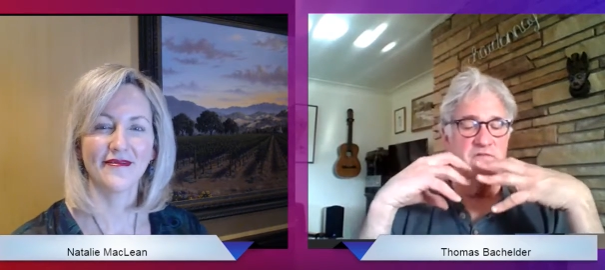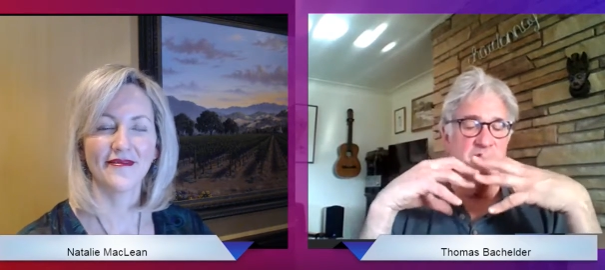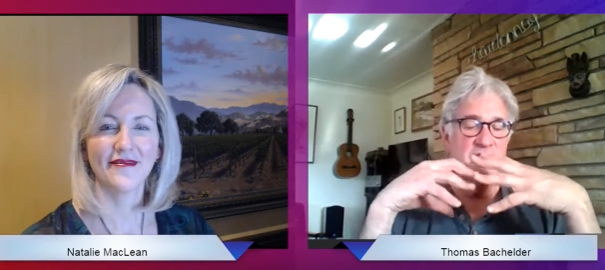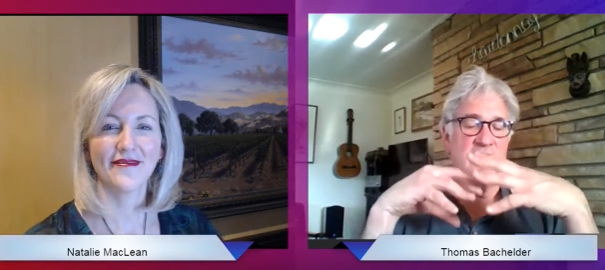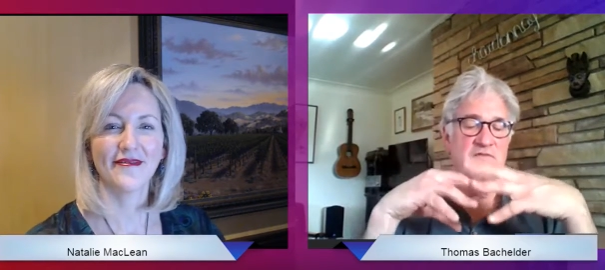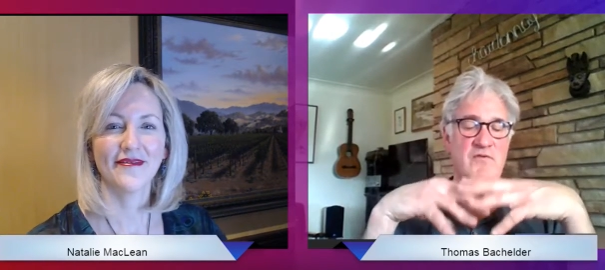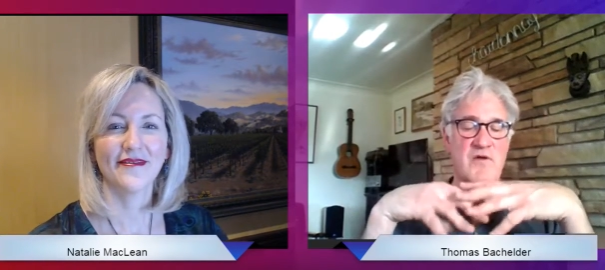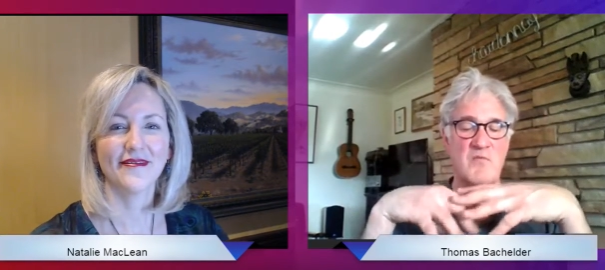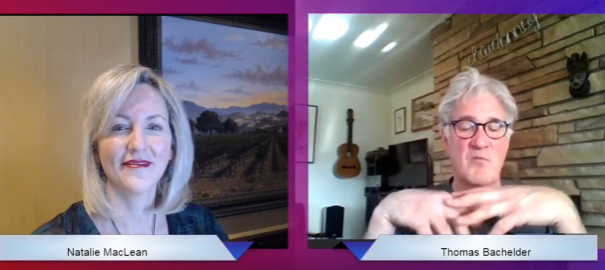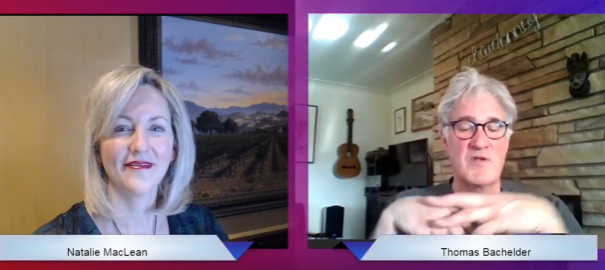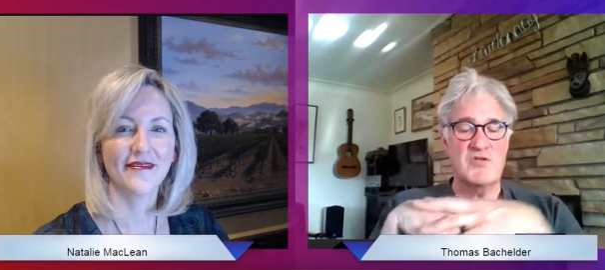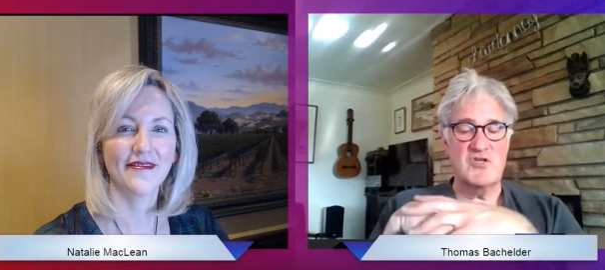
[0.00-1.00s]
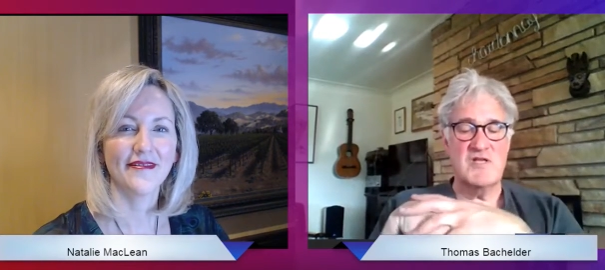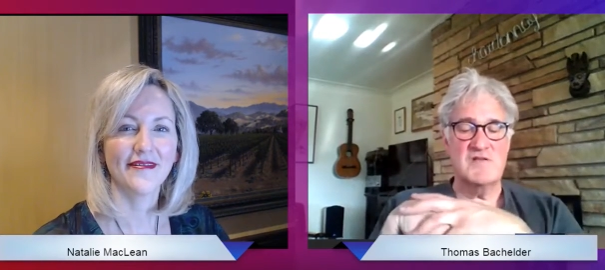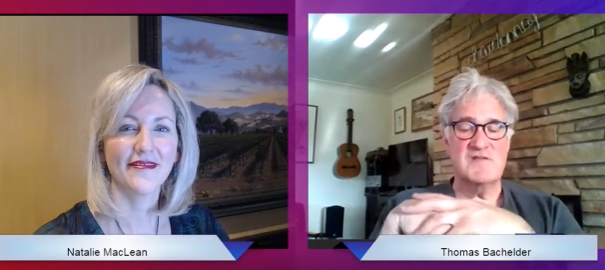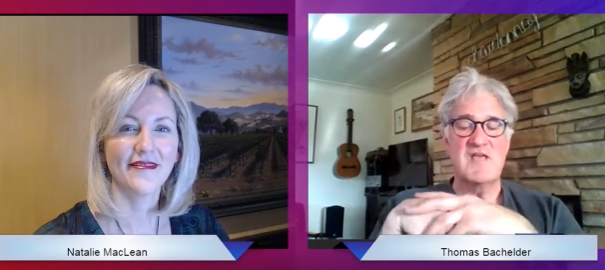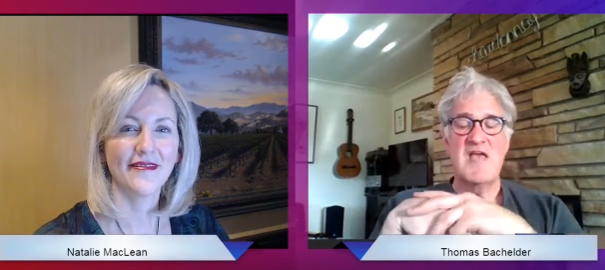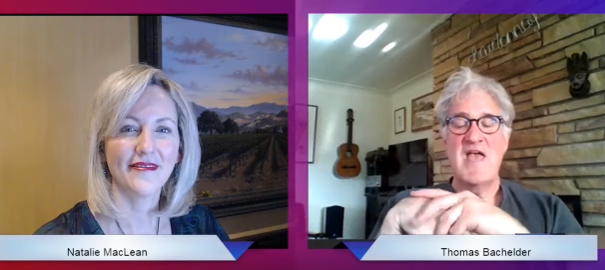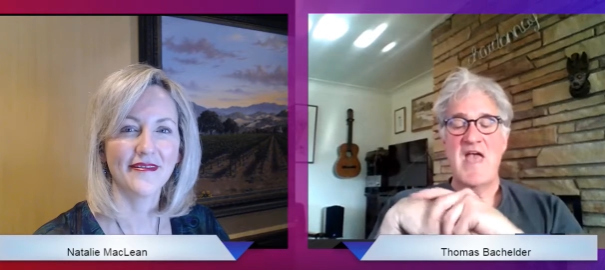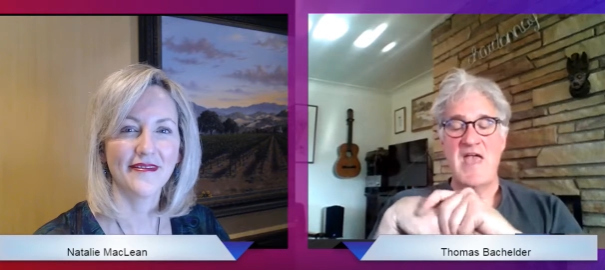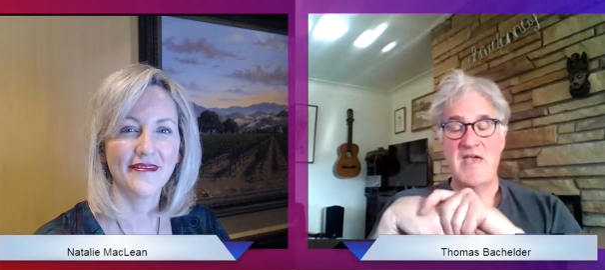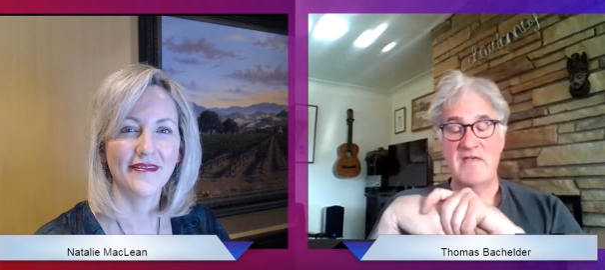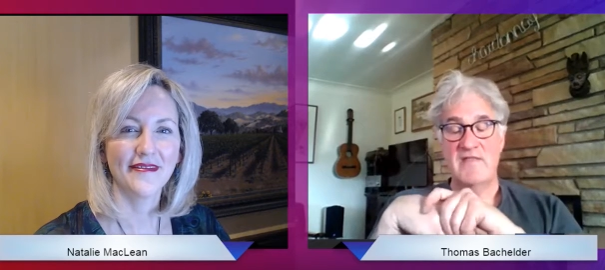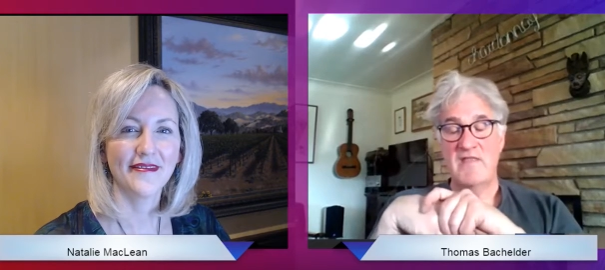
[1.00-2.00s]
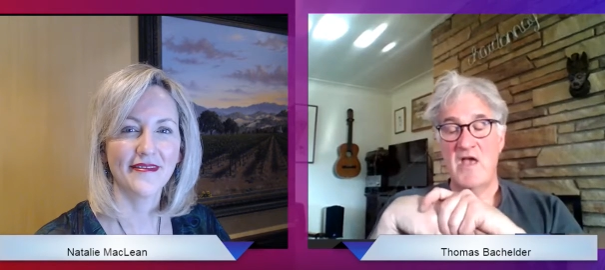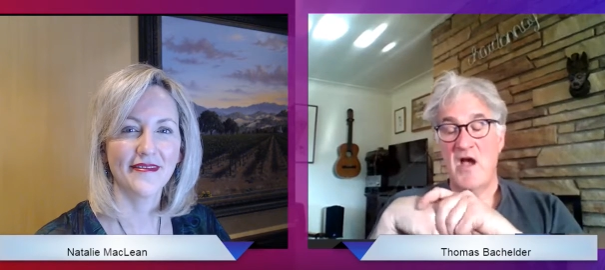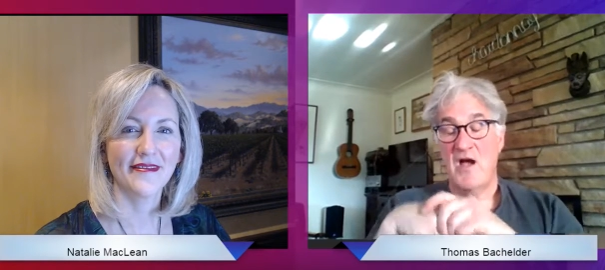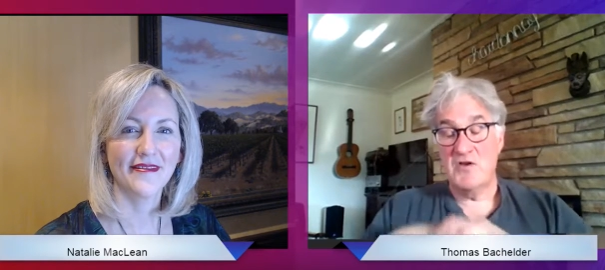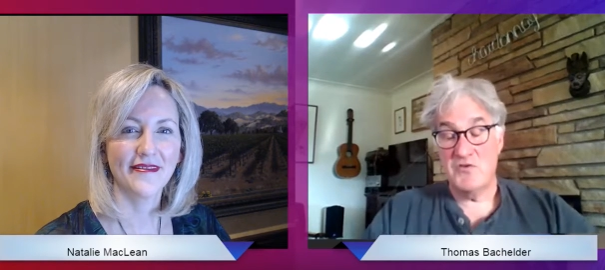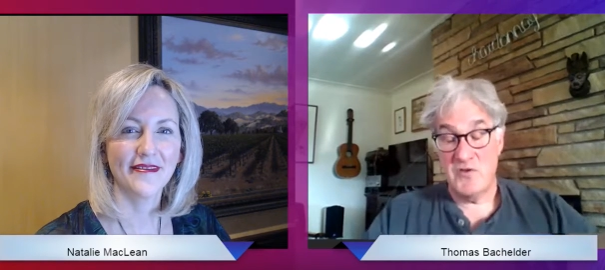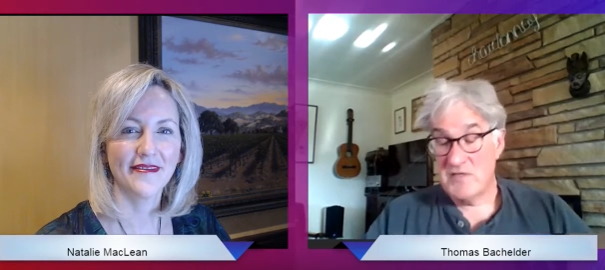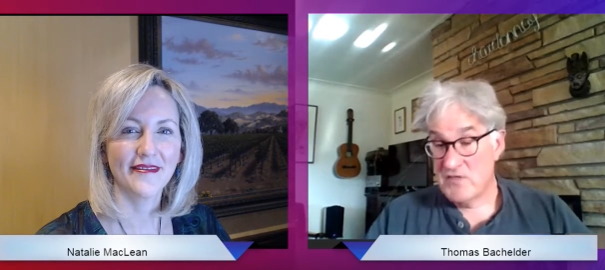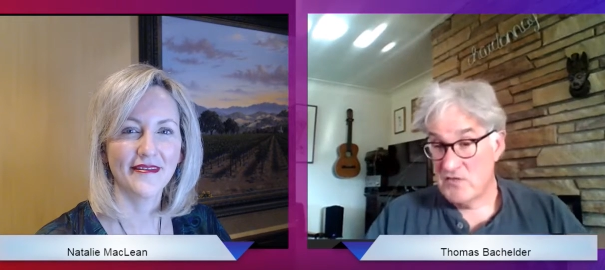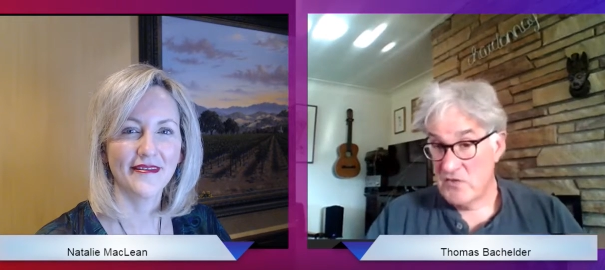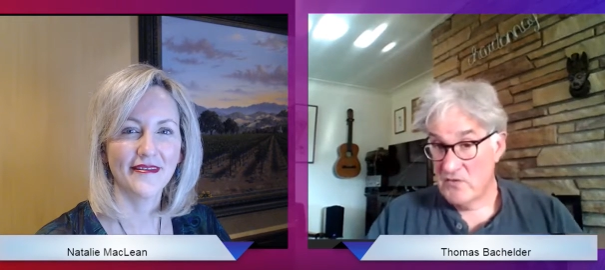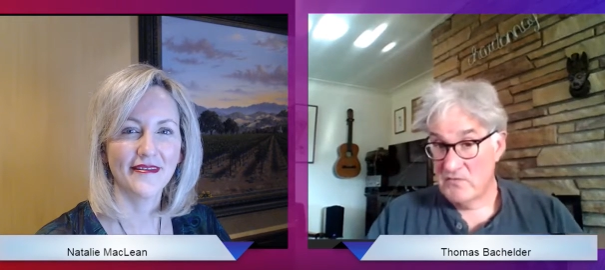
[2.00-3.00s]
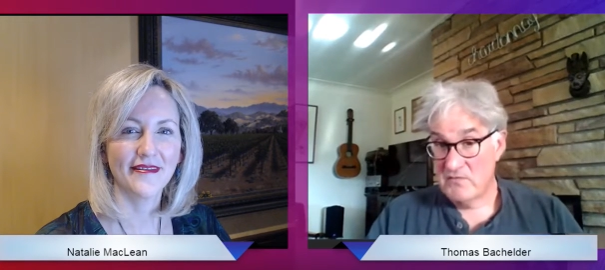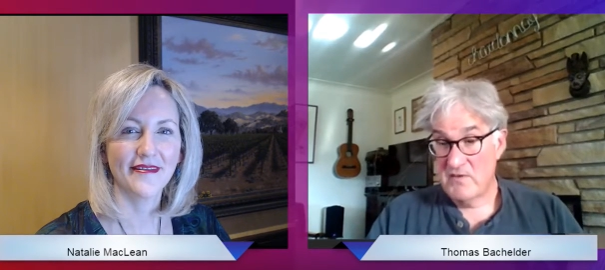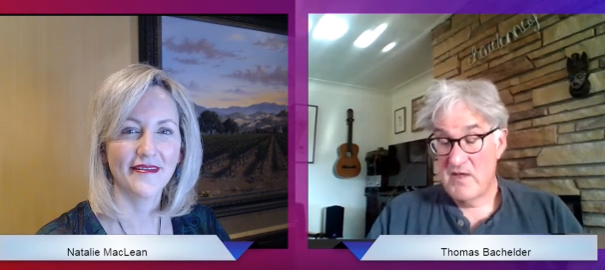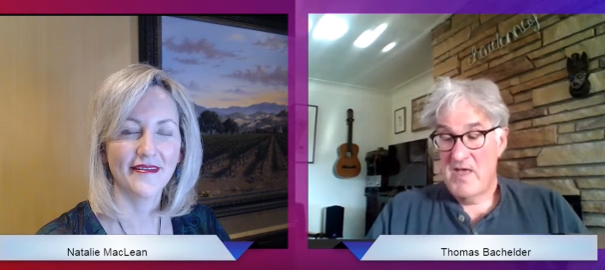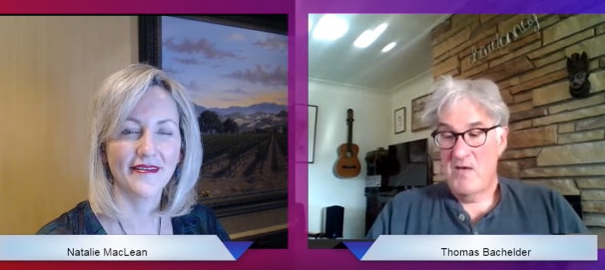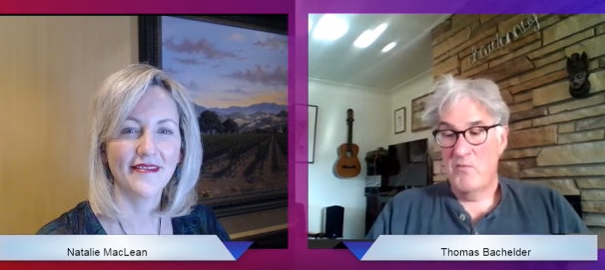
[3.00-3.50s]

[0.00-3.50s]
Speaker 1: of flavor and richness in our tradition,